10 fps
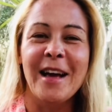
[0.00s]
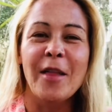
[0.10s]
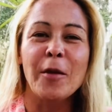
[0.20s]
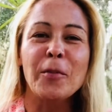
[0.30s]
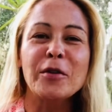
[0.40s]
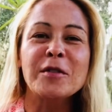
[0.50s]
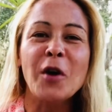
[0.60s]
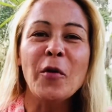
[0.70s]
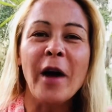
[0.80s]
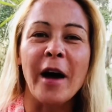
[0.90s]
The
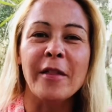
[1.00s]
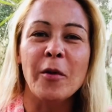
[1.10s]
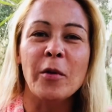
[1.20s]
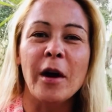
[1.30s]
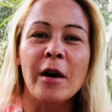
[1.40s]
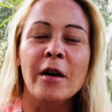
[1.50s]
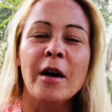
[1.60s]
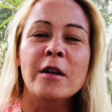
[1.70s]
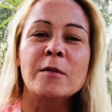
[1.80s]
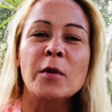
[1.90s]
persona that we are
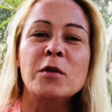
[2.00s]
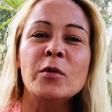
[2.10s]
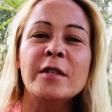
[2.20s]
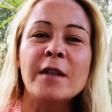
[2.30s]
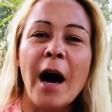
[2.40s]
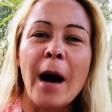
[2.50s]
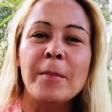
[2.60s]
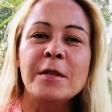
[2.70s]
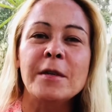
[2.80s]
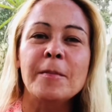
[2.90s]
supposed to
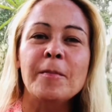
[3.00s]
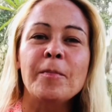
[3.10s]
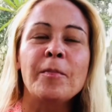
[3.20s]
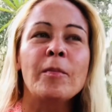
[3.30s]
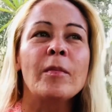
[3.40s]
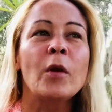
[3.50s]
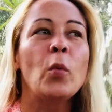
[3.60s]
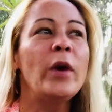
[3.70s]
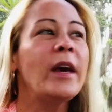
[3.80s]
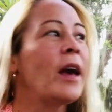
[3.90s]
adopt,
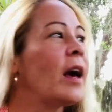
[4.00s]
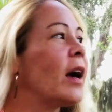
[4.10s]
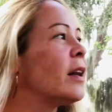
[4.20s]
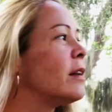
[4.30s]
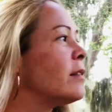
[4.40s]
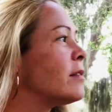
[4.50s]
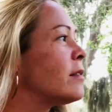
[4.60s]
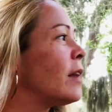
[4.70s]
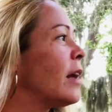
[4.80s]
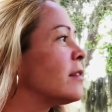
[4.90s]
we can
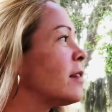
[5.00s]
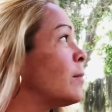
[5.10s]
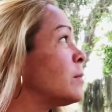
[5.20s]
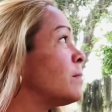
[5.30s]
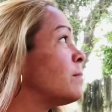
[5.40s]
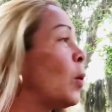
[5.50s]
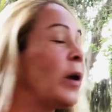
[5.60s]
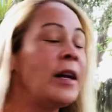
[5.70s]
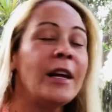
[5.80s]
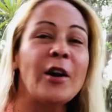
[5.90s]
at some
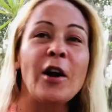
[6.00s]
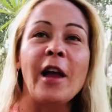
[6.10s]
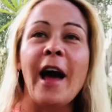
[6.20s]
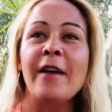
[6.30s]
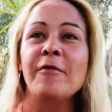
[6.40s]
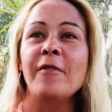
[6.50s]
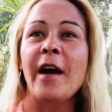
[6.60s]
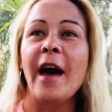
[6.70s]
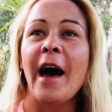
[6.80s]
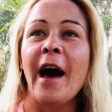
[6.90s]
point in our life
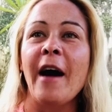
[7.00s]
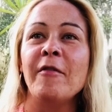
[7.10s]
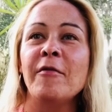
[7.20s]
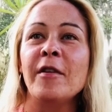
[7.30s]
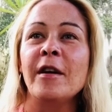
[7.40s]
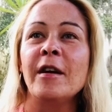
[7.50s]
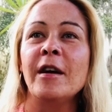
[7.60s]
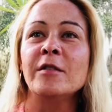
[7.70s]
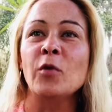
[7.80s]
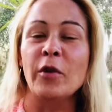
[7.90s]
have
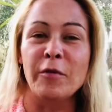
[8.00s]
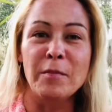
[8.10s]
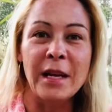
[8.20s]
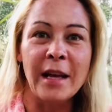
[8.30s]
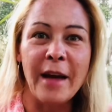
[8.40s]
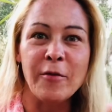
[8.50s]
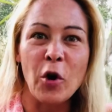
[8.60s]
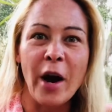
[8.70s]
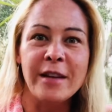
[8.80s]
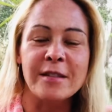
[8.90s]
a sort of midlife
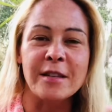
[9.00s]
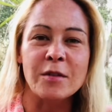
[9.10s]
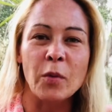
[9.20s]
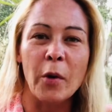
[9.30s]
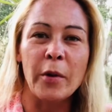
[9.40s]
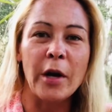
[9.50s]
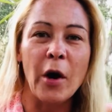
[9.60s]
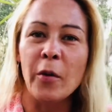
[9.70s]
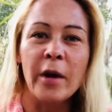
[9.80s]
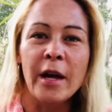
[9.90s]
crisis where we
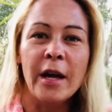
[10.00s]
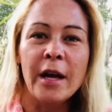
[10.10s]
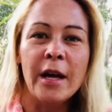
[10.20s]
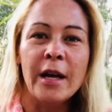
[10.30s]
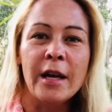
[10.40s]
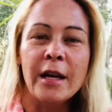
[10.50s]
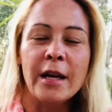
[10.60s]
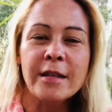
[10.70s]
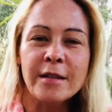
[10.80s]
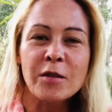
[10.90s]
go,
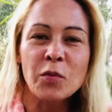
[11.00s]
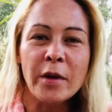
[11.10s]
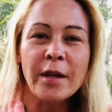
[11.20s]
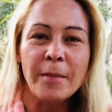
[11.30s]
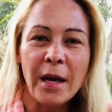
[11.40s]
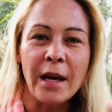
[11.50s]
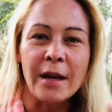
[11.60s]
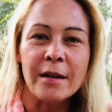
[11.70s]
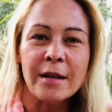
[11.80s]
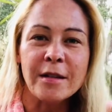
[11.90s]
is this really me?